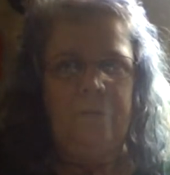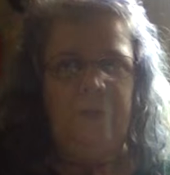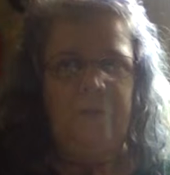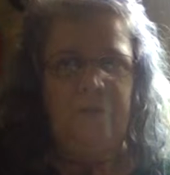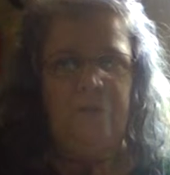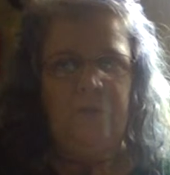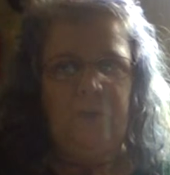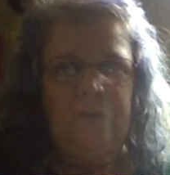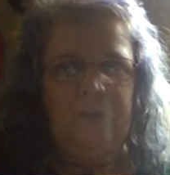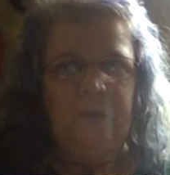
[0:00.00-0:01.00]
not sure
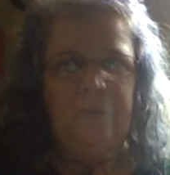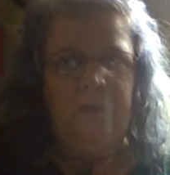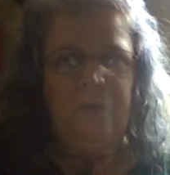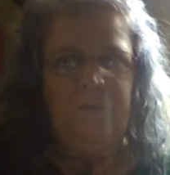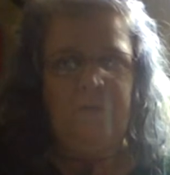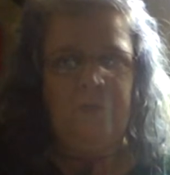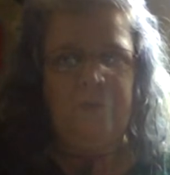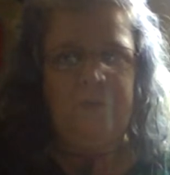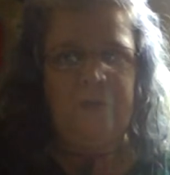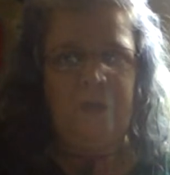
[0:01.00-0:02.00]
what I'm going to be doing for
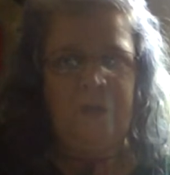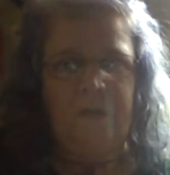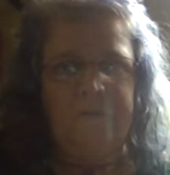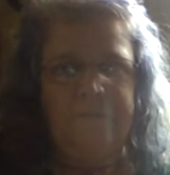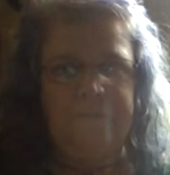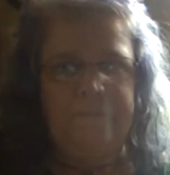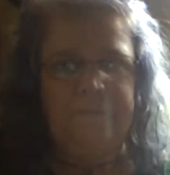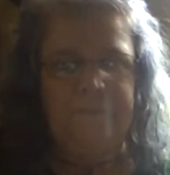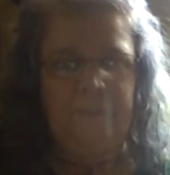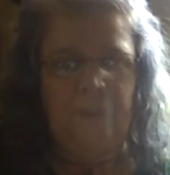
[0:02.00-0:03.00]
Lunasaw.
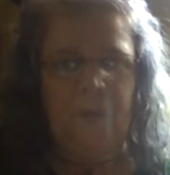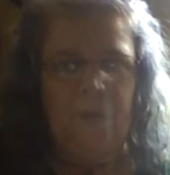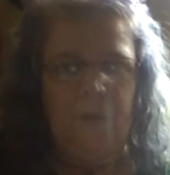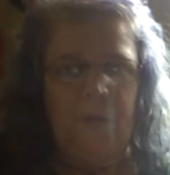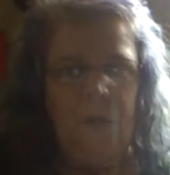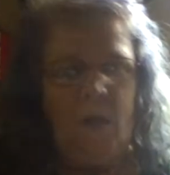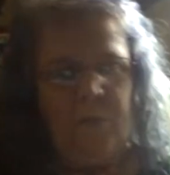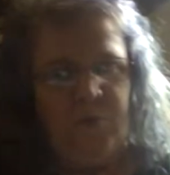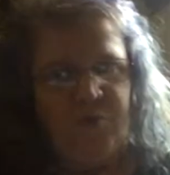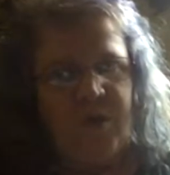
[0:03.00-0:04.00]

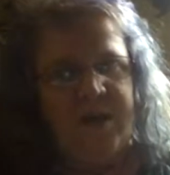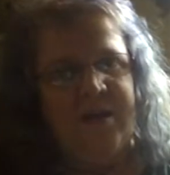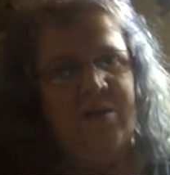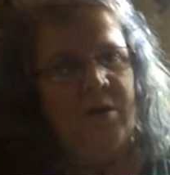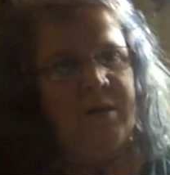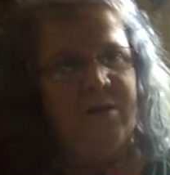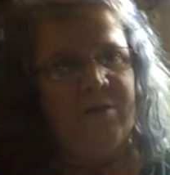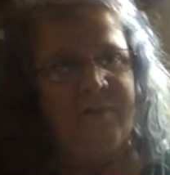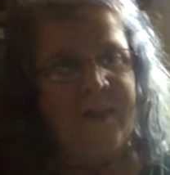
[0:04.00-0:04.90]
I will try to get on here